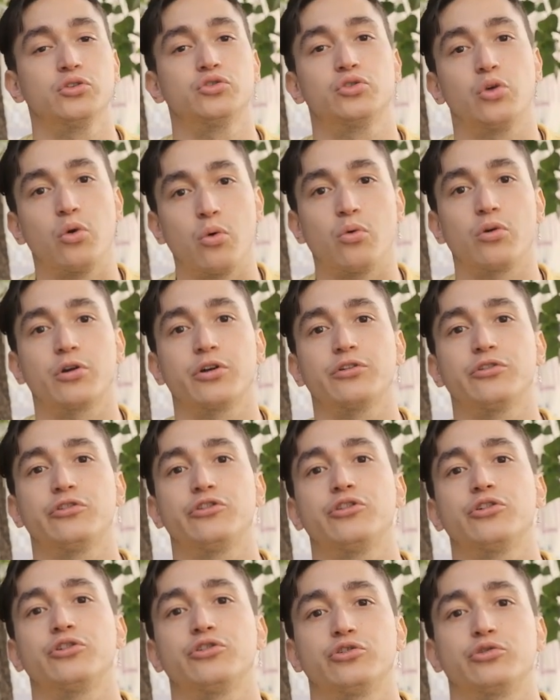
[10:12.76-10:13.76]

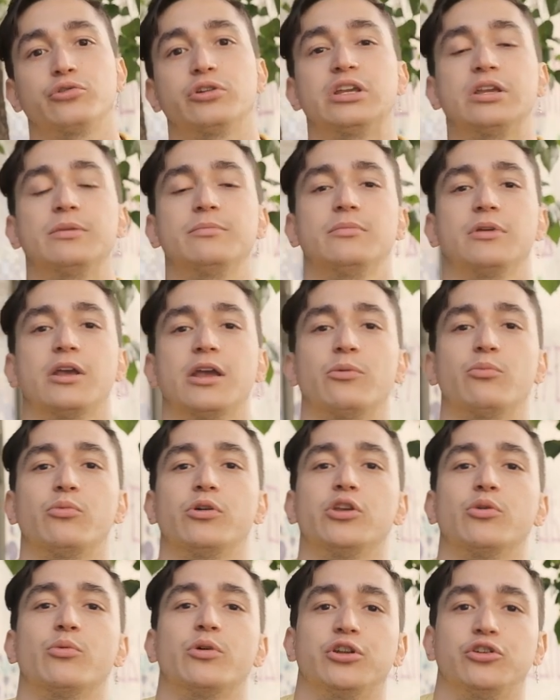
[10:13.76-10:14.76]
towards your dream and
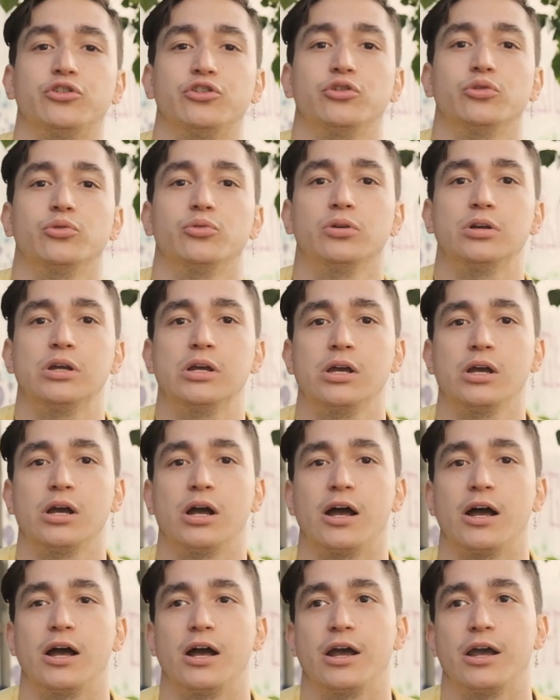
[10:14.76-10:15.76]
what you want to do
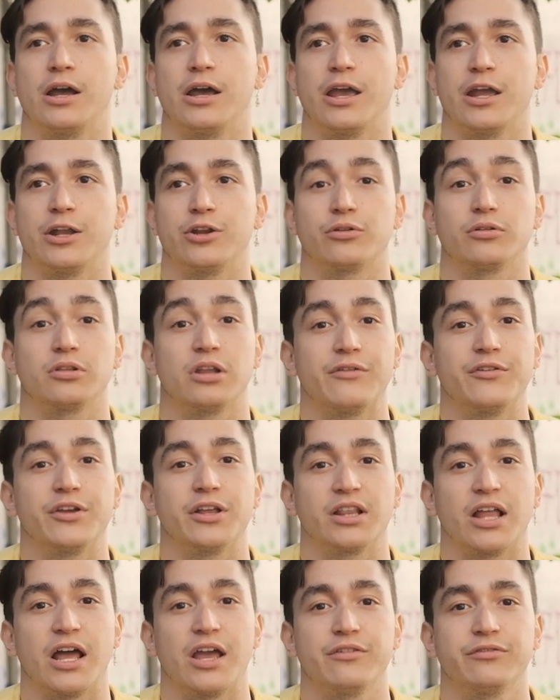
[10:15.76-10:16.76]
uh, and your
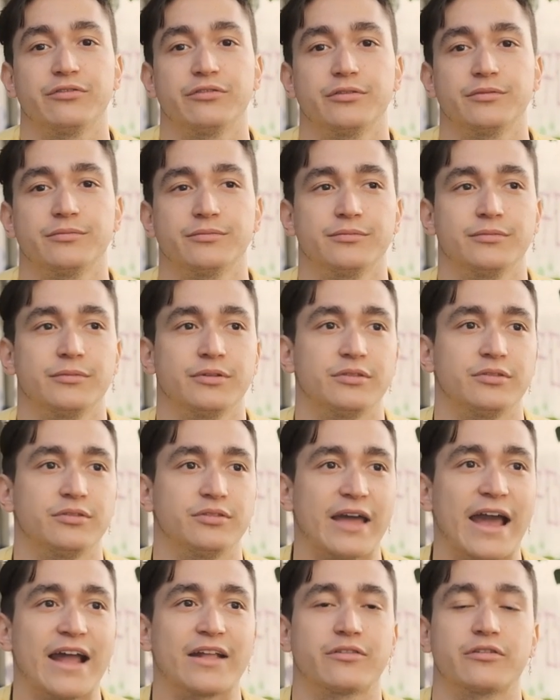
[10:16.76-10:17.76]
loving life,
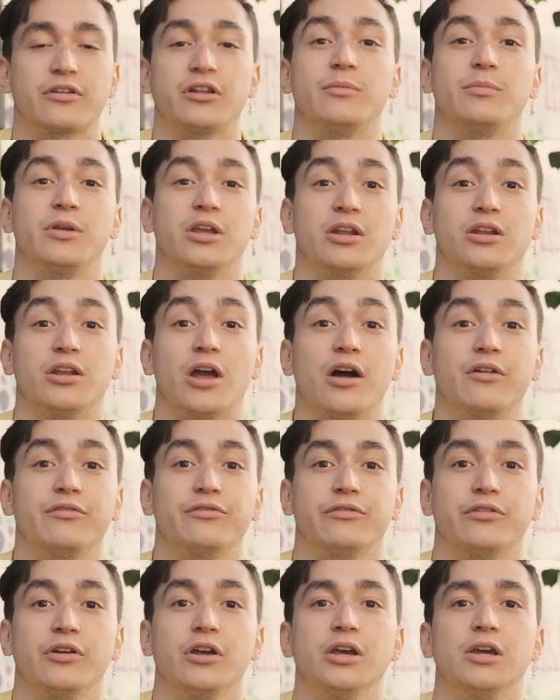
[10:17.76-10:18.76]
that's going to be
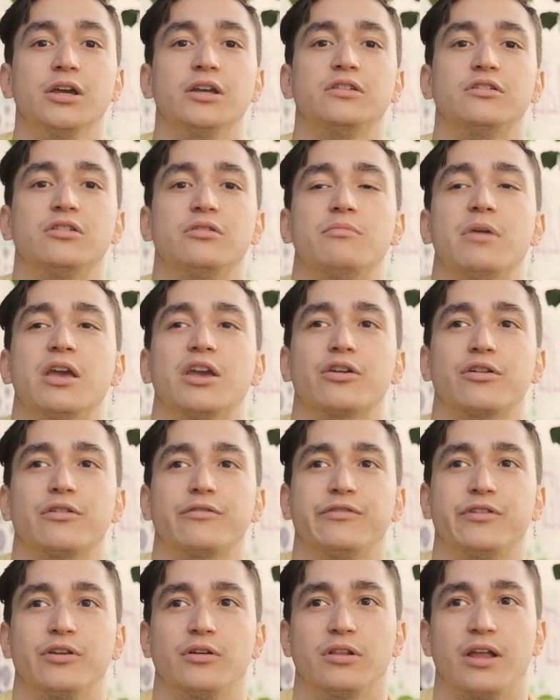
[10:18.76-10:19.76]
enough to make her
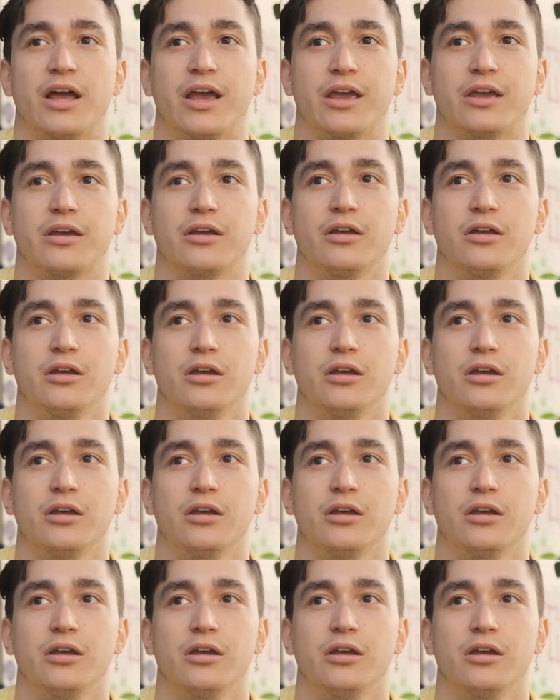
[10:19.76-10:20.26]
feel like,